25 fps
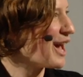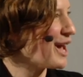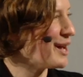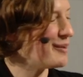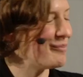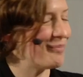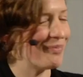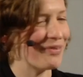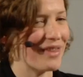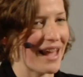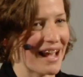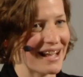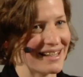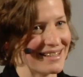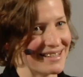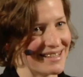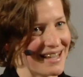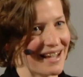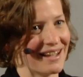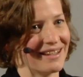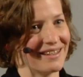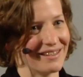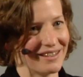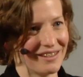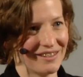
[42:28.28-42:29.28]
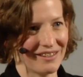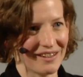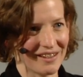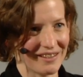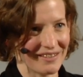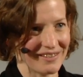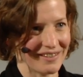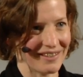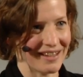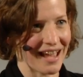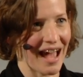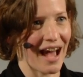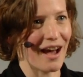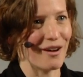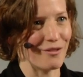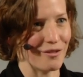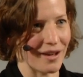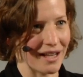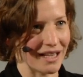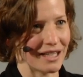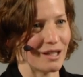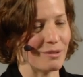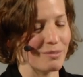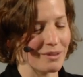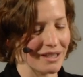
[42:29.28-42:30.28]
um, that's how you know how
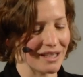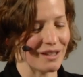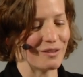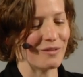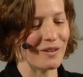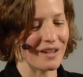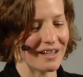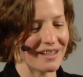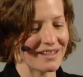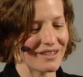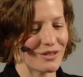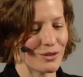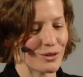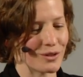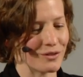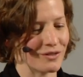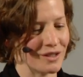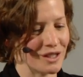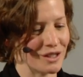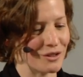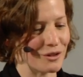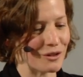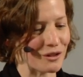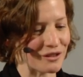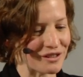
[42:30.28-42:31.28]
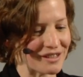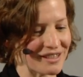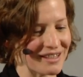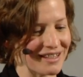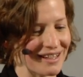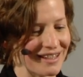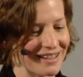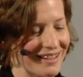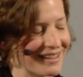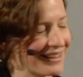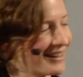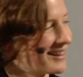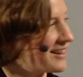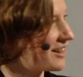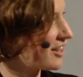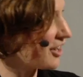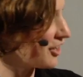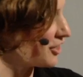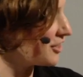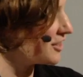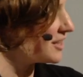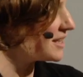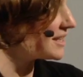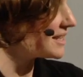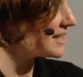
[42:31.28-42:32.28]
valuable it was, sort of an alternate
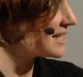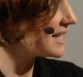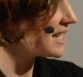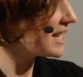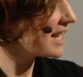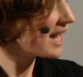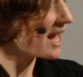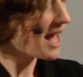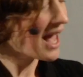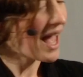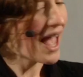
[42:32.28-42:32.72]
currency